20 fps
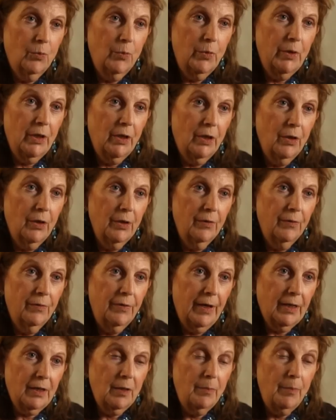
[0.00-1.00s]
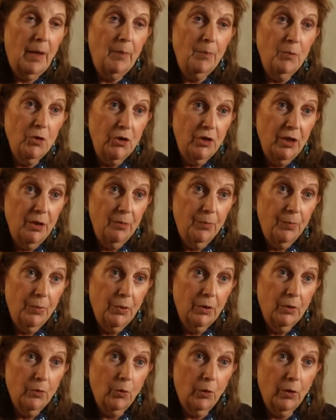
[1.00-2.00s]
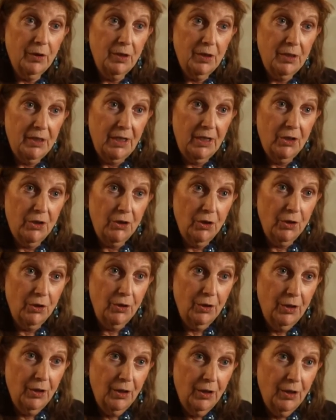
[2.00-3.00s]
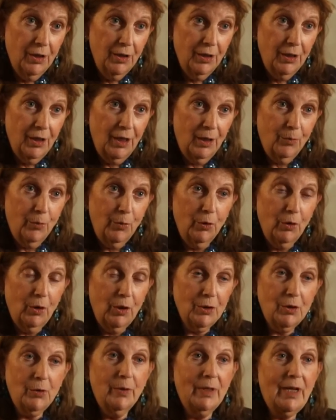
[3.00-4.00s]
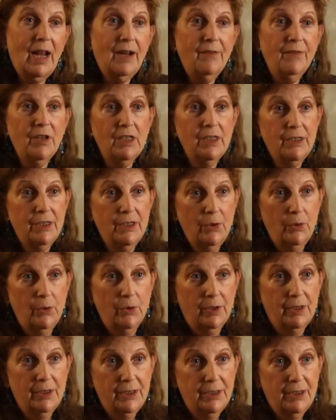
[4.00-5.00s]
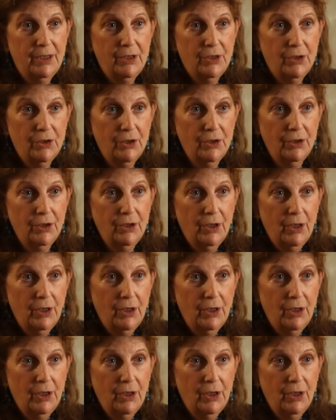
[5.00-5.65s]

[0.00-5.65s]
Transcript: We are, in fact, a membership organization, and we're also an advocacy organization.